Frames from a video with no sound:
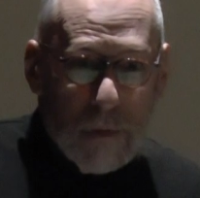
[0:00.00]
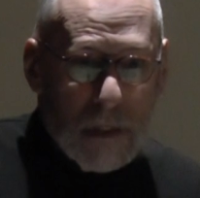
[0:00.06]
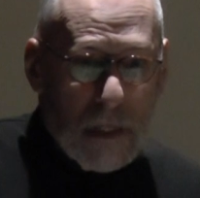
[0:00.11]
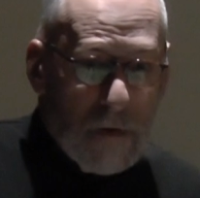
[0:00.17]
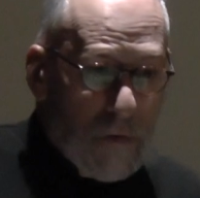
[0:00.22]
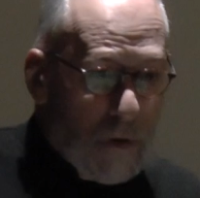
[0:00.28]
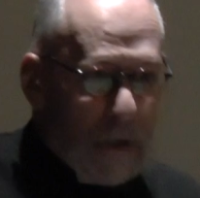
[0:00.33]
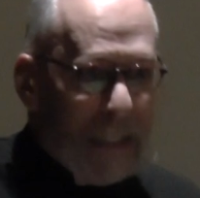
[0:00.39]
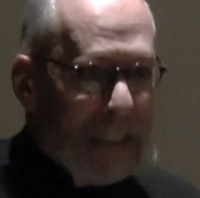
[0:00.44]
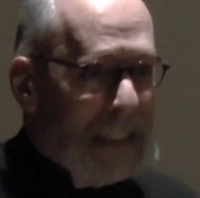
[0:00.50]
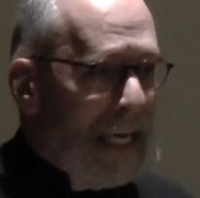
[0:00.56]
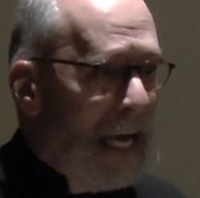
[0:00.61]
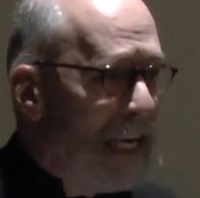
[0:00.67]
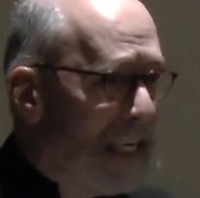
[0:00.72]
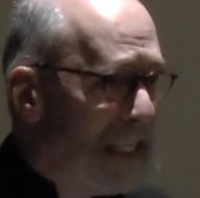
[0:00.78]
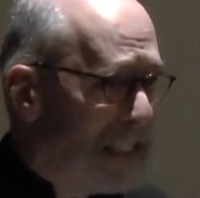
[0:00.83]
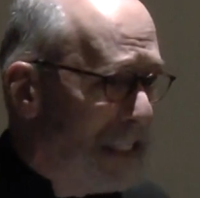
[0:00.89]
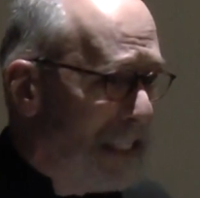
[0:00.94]
But they've already
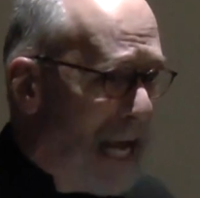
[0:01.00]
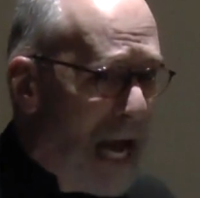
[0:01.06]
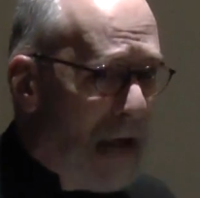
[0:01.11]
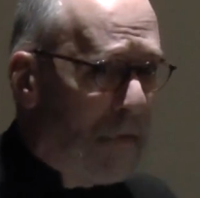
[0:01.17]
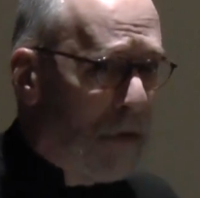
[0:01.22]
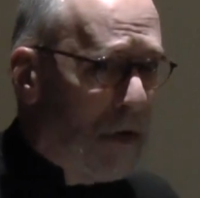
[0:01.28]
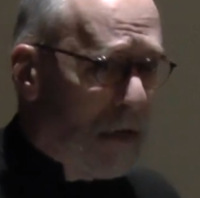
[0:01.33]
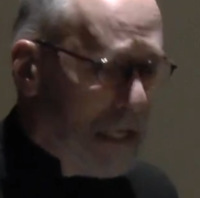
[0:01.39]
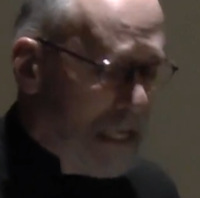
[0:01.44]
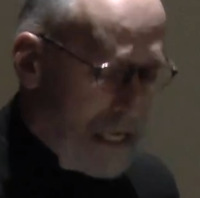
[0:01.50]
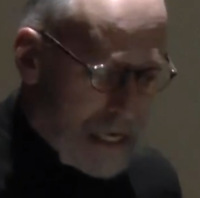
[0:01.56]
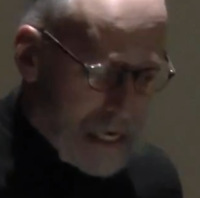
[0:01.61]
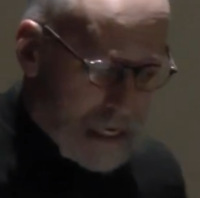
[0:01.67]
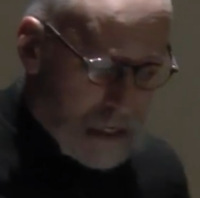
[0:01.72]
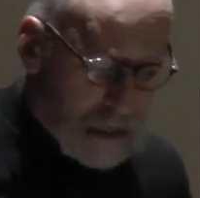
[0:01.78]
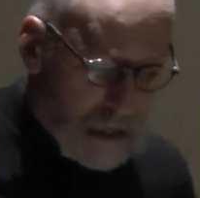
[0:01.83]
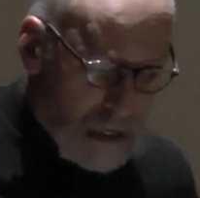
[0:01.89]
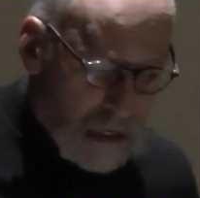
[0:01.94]
said he's not their
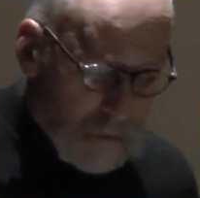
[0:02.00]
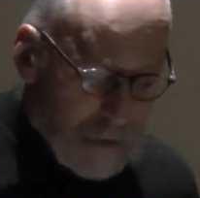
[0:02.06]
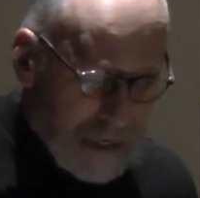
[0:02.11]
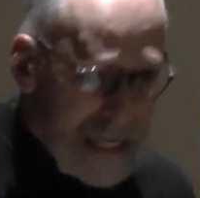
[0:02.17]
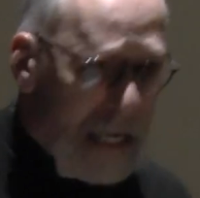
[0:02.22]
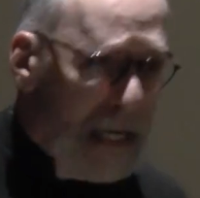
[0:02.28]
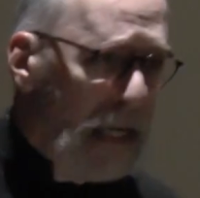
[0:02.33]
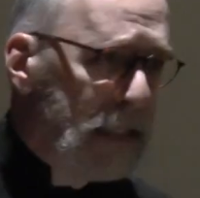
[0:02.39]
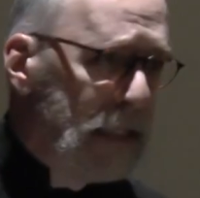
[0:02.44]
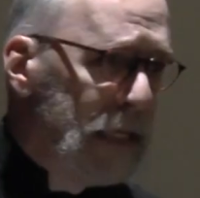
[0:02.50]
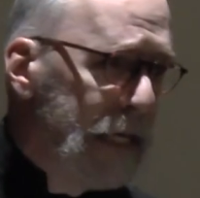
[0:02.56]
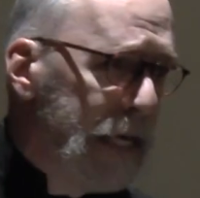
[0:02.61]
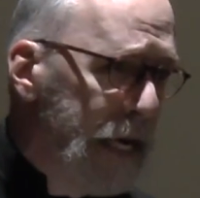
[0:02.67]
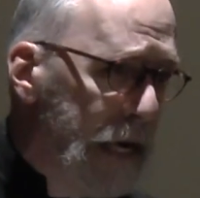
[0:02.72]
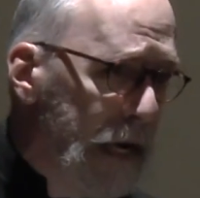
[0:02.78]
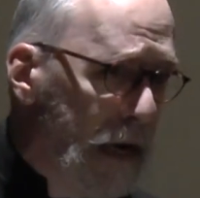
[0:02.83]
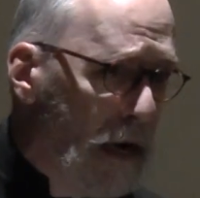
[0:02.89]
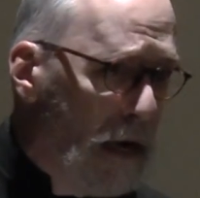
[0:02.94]
king, but he doesn't
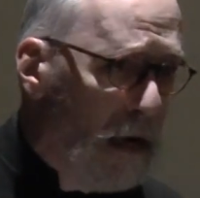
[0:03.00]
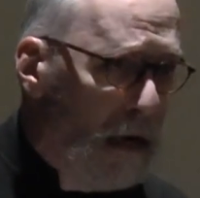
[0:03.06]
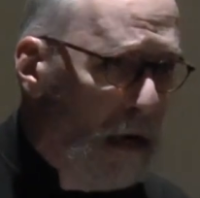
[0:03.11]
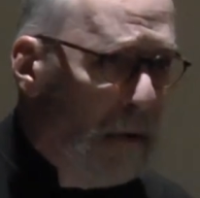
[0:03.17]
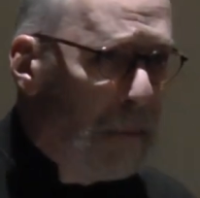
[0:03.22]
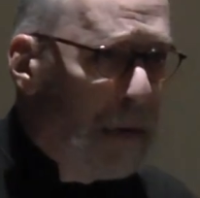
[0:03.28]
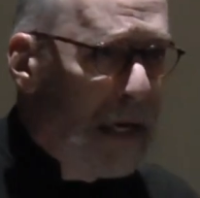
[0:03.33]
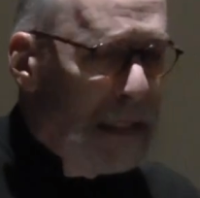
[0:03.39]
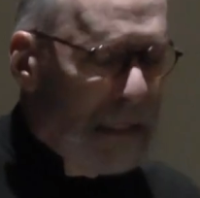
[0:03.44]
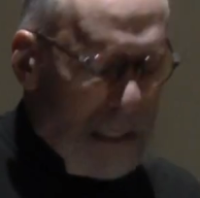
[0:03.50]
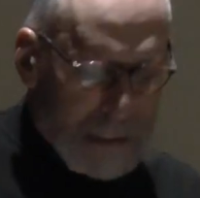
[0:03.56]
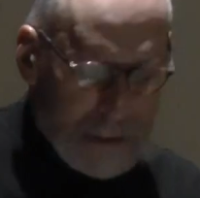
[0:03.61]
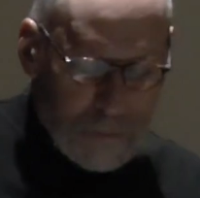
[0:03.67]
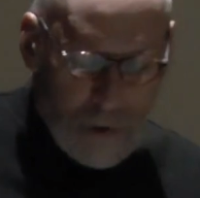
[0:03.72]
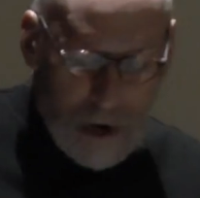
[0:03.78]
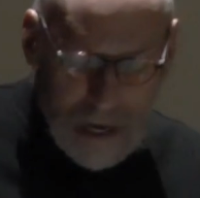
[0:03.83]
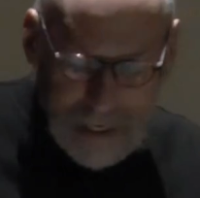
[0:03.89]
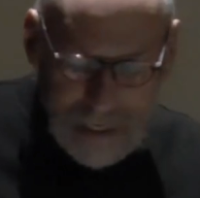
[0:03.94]
care. Because
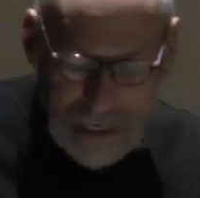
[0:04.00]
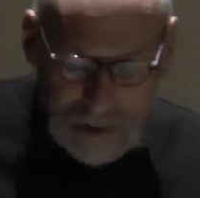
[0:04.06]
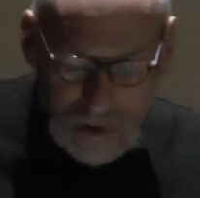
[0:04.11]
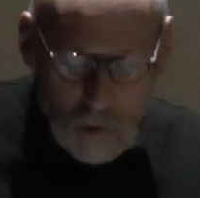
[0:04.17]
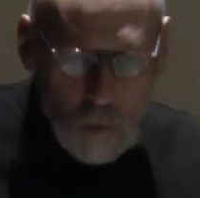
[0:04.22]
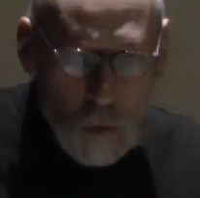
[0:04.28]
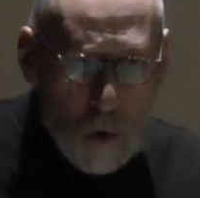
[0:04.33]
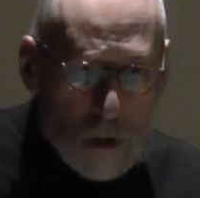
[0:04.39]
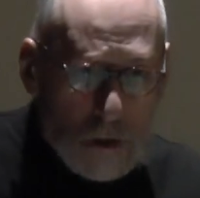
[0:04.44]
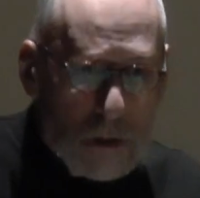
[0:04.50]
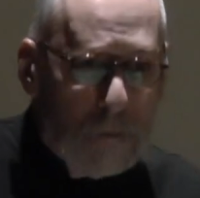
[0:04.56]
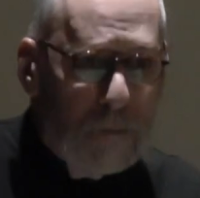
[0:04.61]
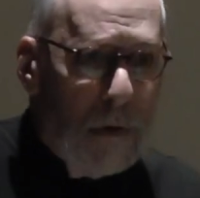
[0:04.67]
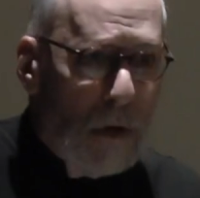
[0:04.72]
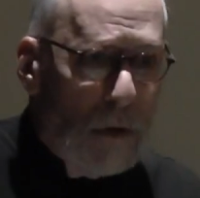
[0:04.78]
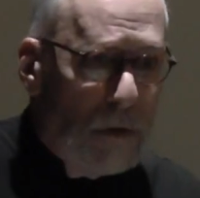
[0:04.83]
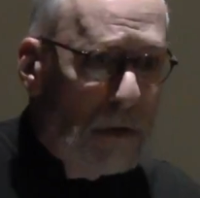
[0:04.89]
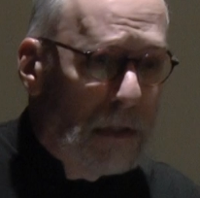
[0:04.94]
he's probably got the worst
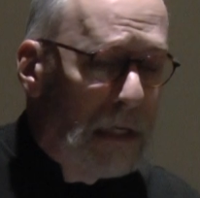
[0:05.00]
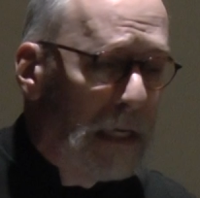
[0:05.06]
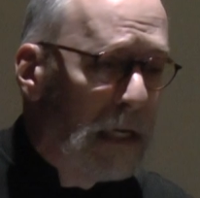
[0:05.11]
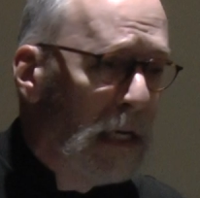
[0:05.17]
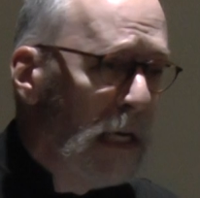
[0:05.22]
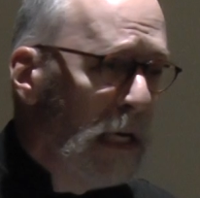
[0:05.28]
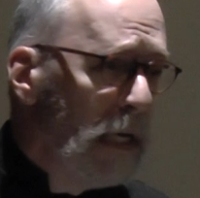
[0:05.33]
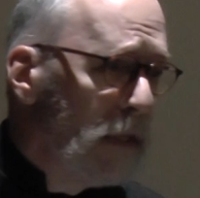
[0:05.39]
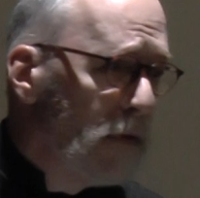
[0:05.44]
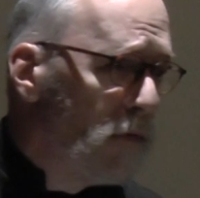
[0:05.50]
posting in